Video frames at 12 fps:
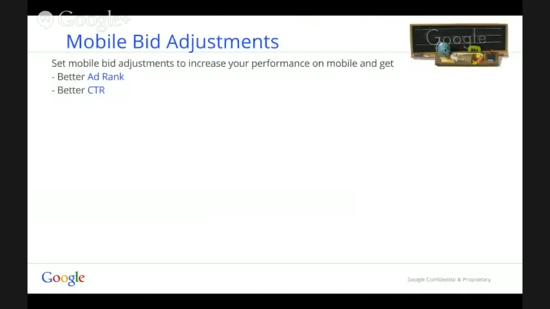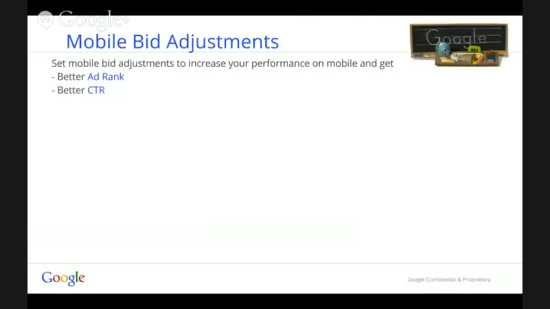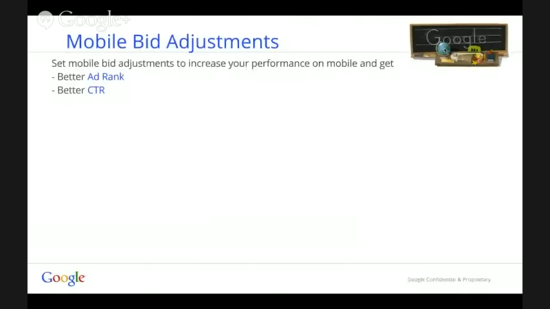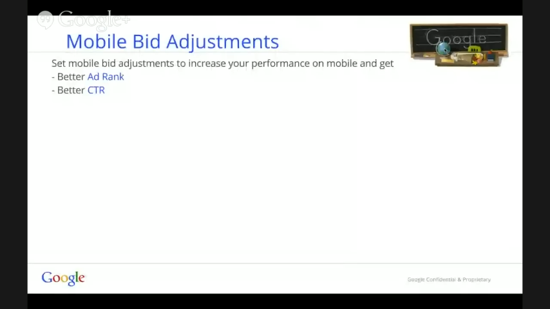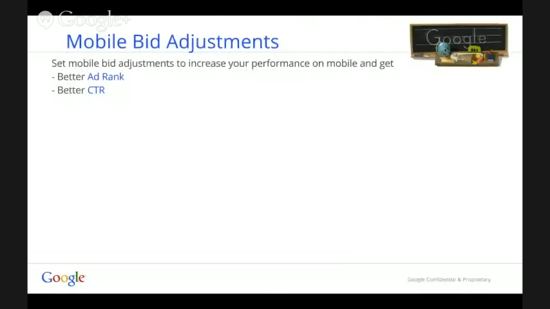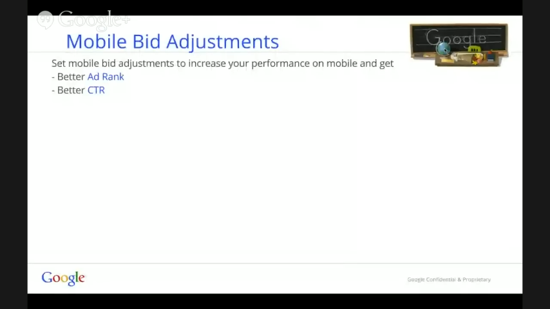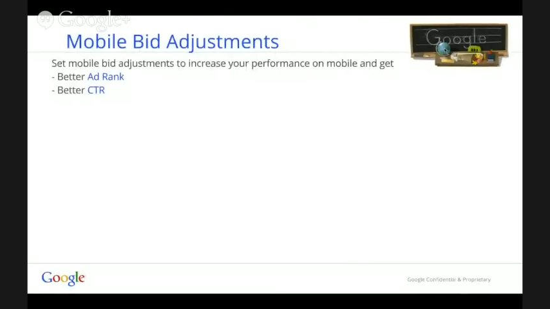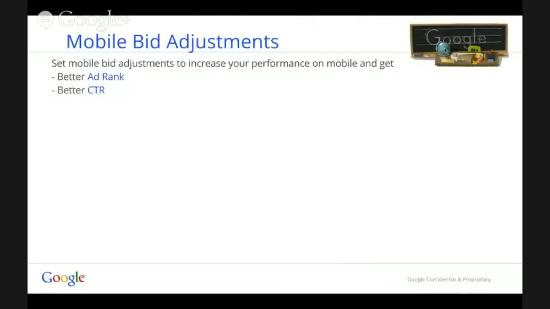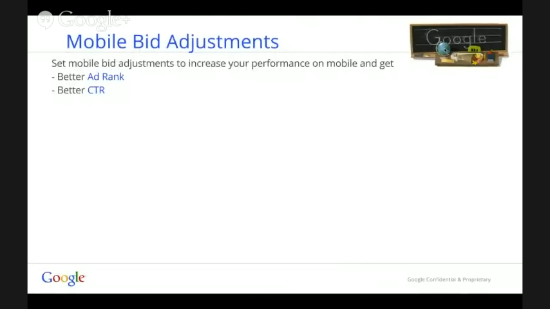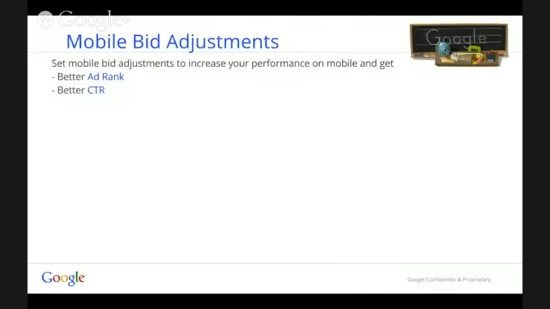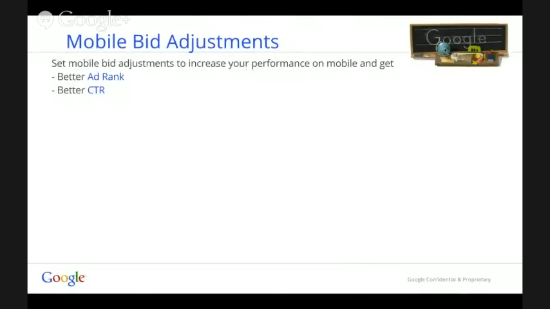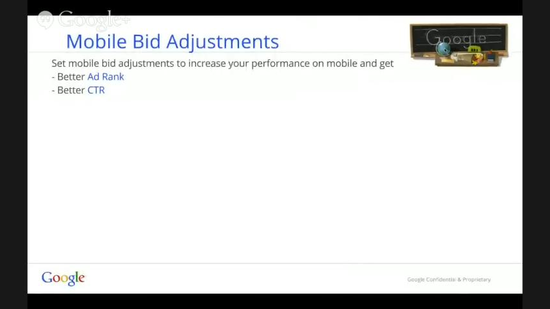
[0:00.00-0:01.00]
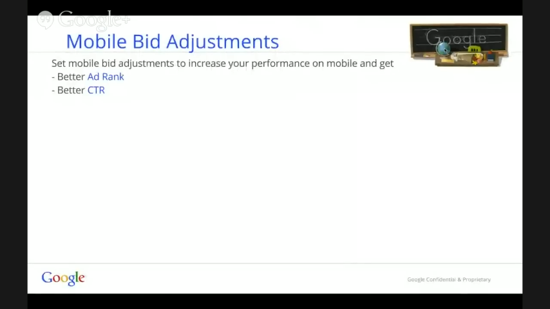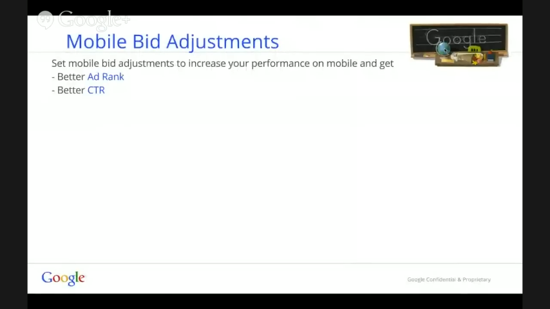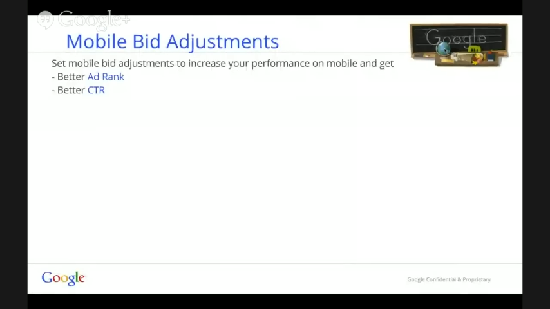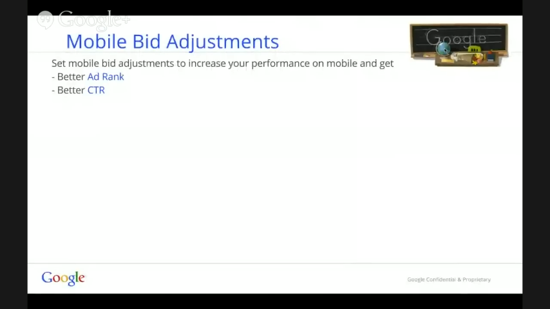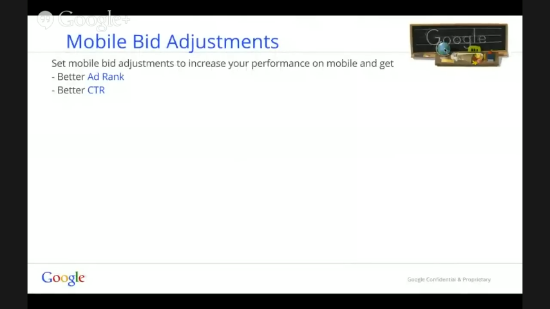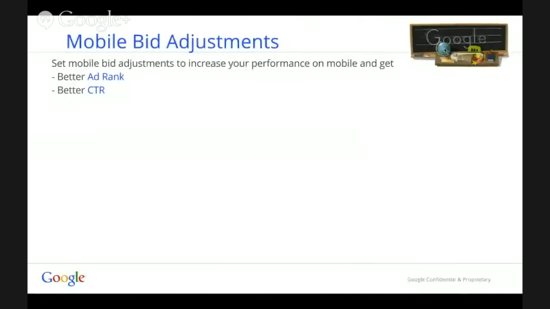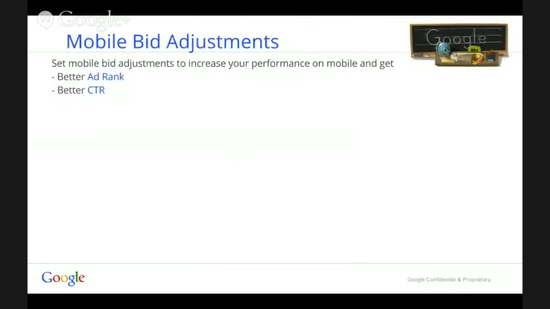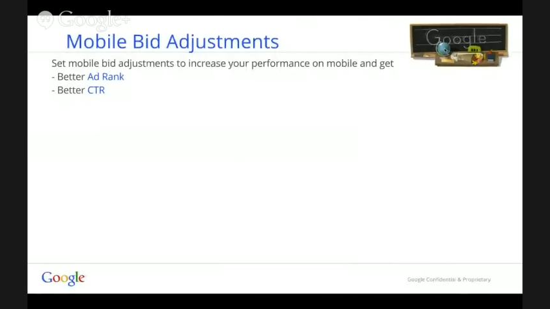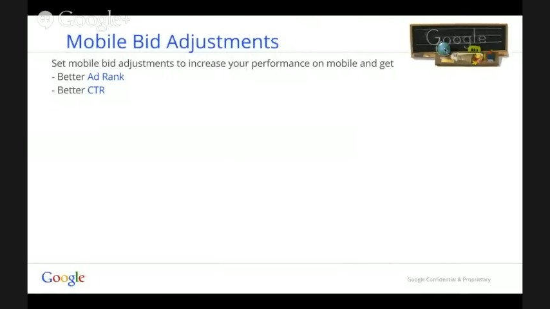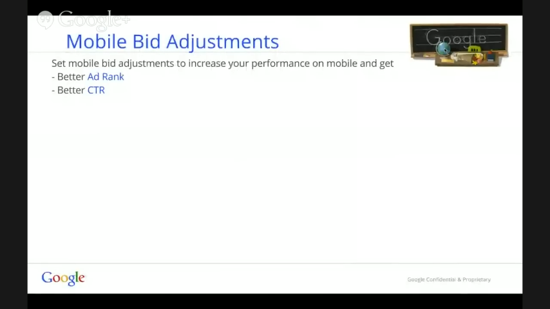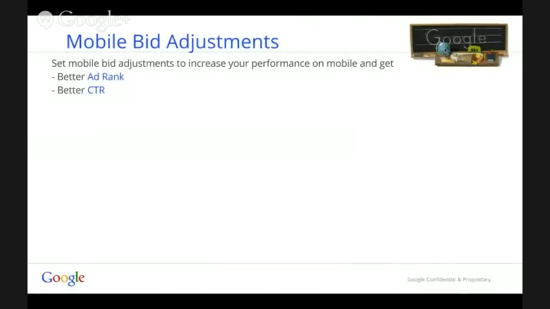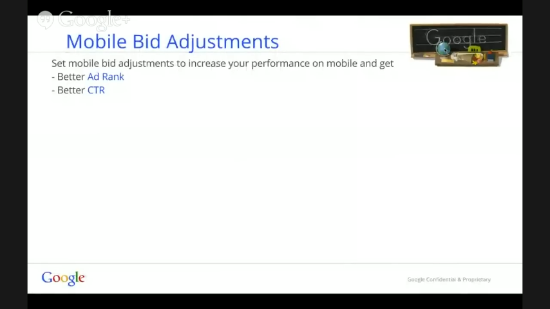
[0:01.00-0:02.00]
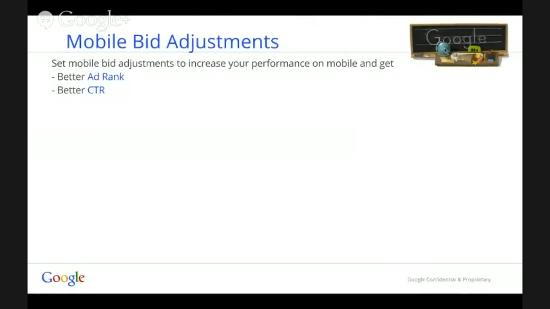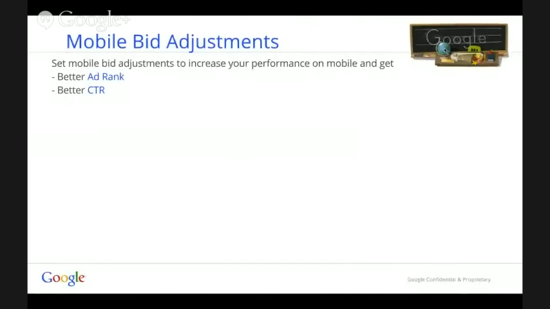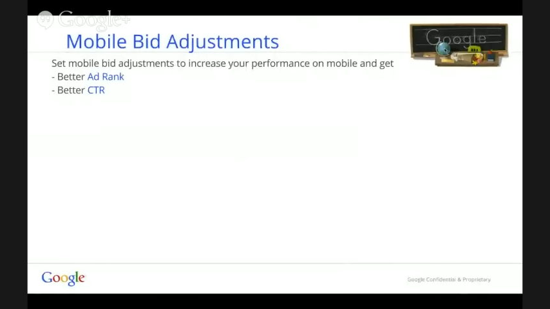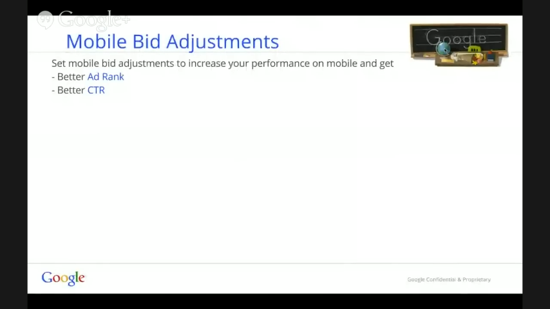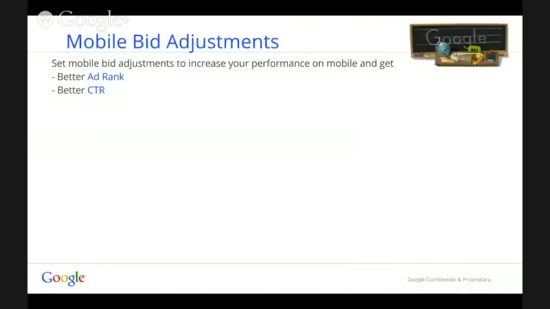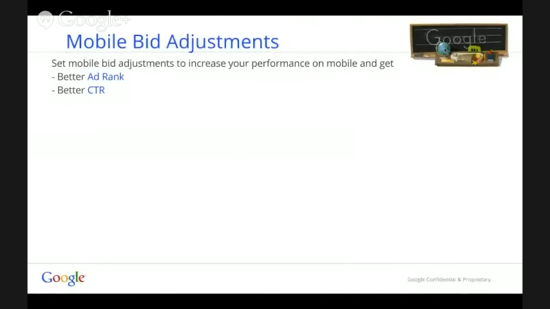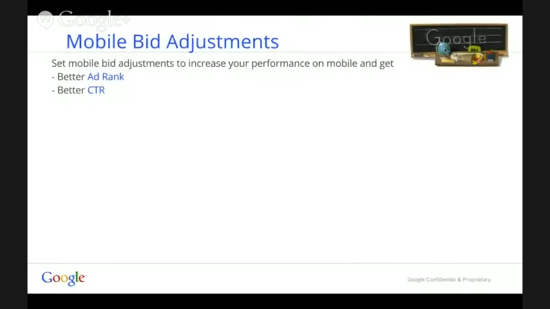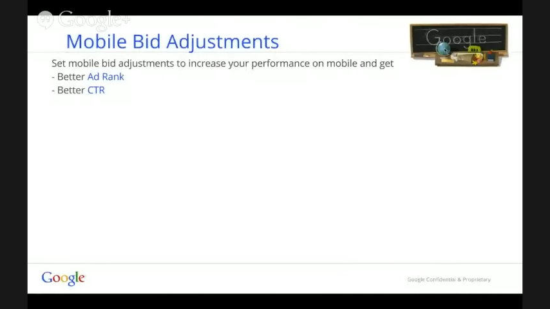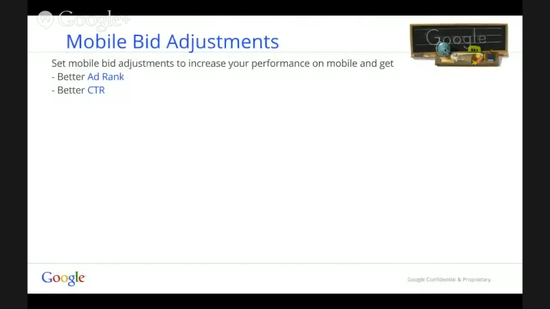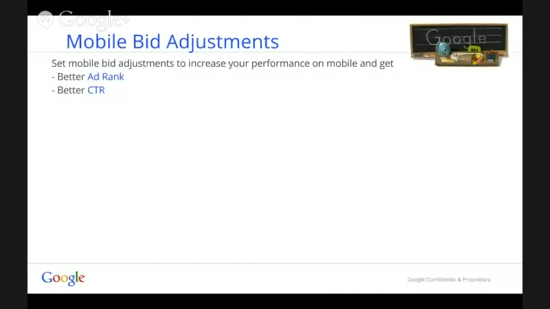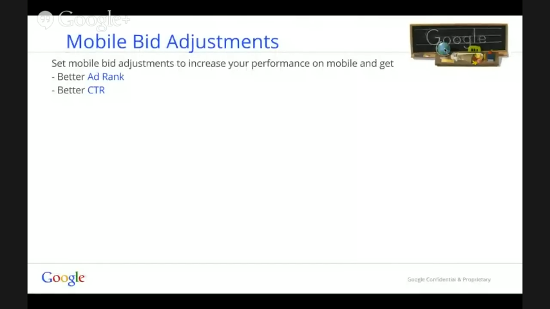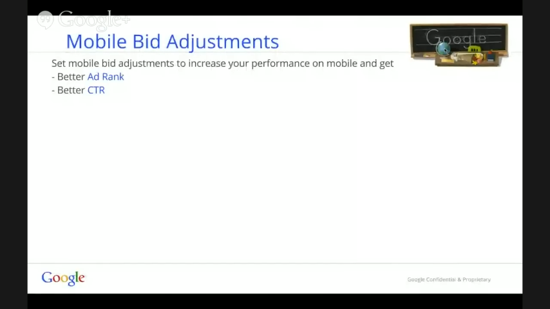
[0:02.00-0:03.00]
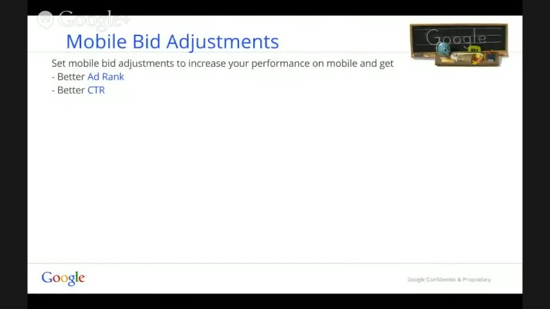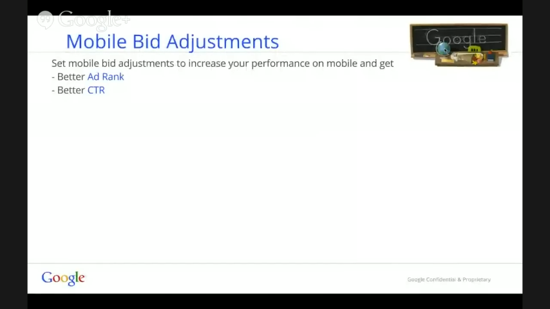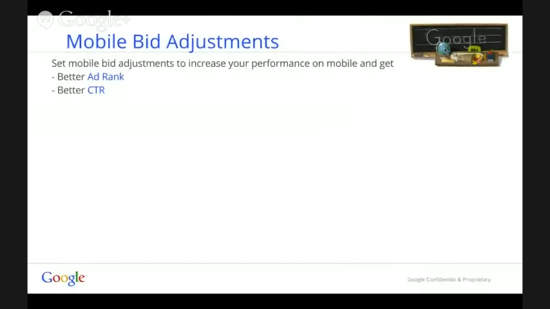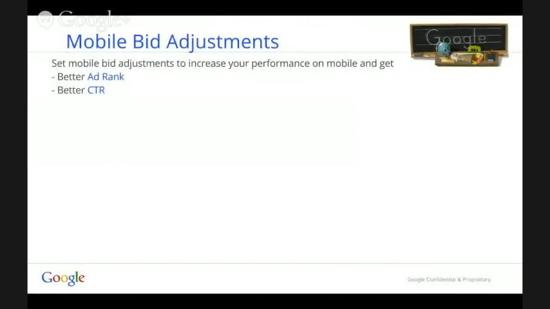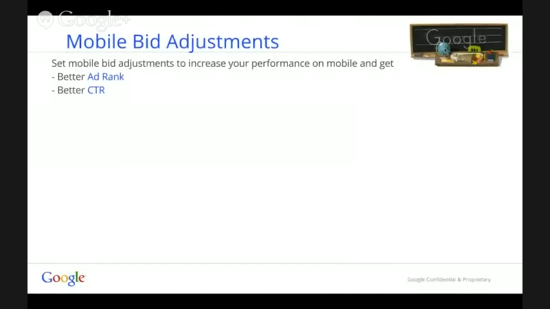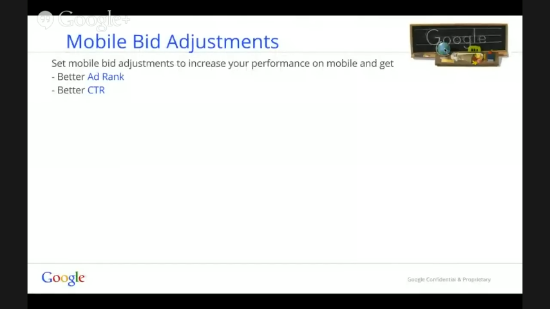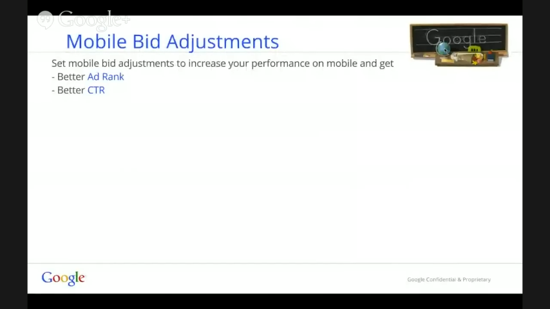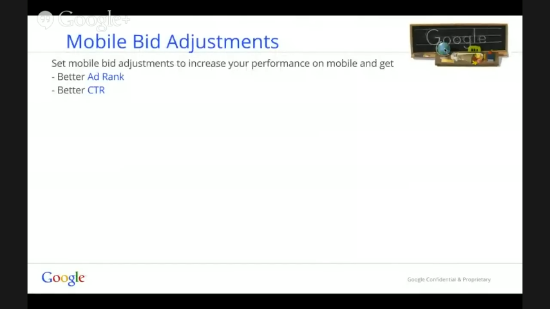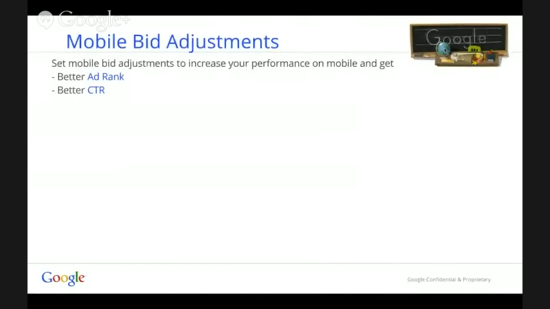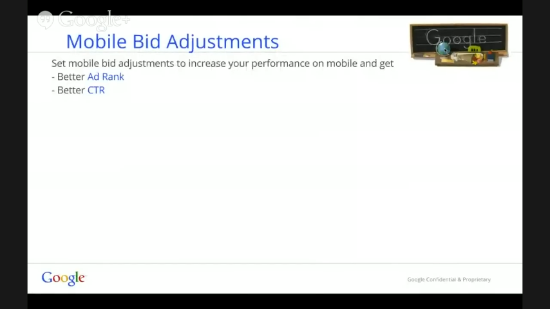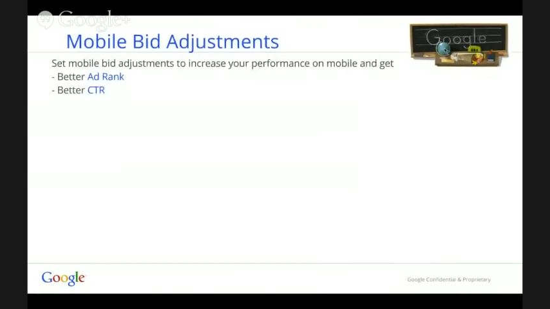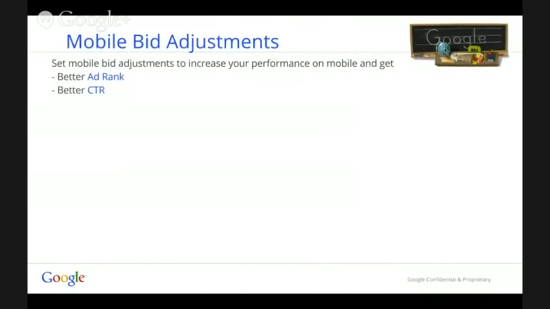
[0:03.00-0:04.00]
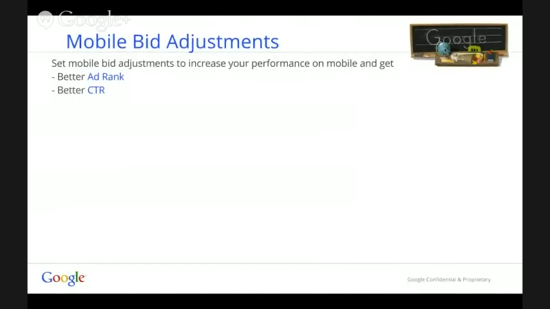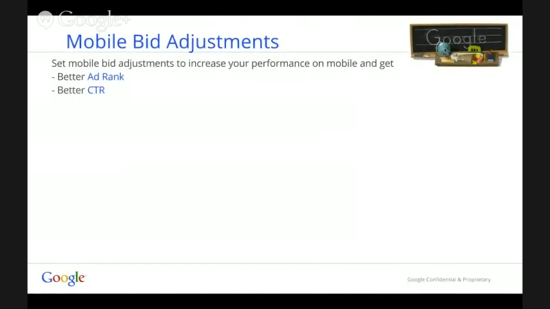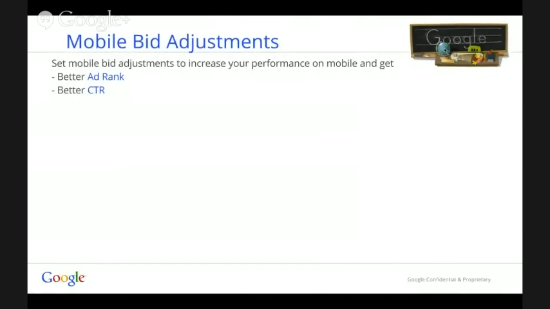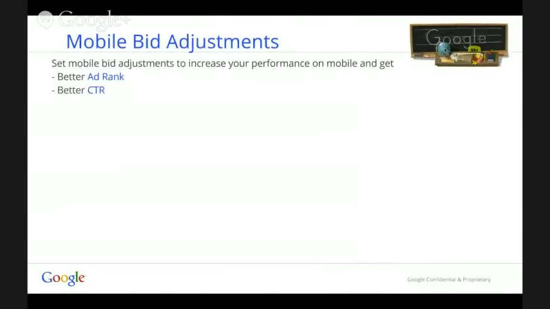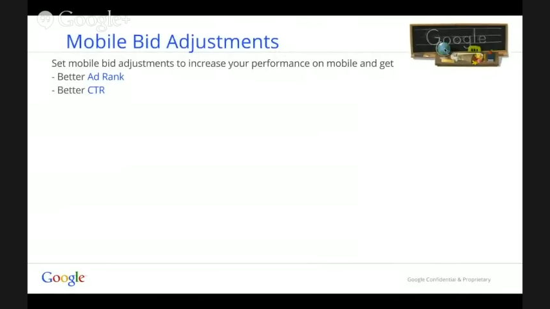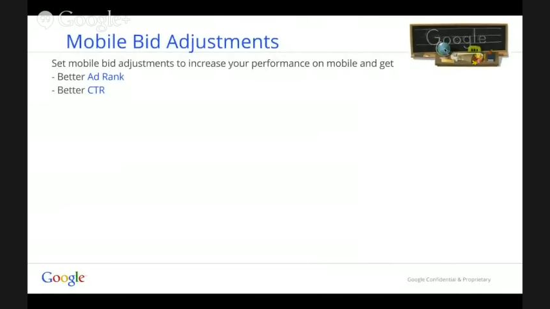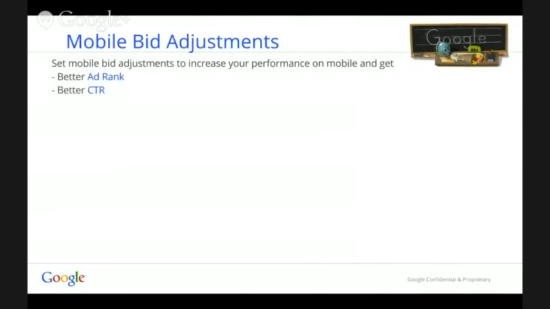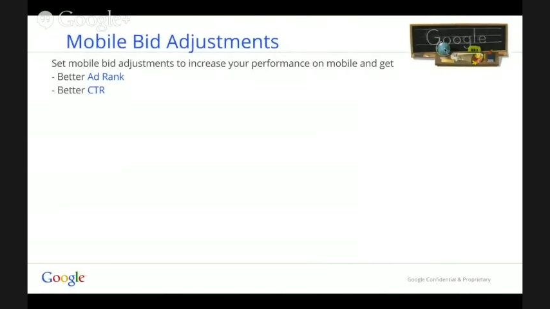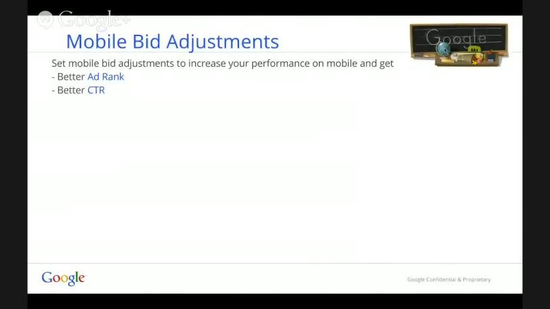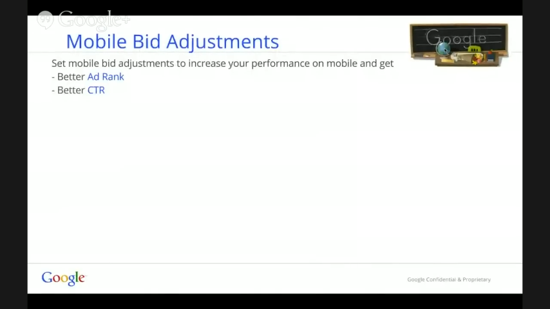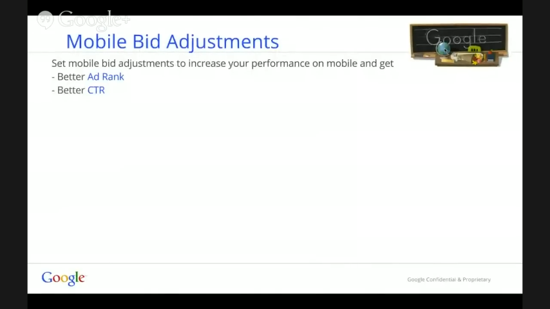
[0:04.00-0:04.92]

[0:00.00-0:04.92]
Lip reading: [unreadable: no face in view]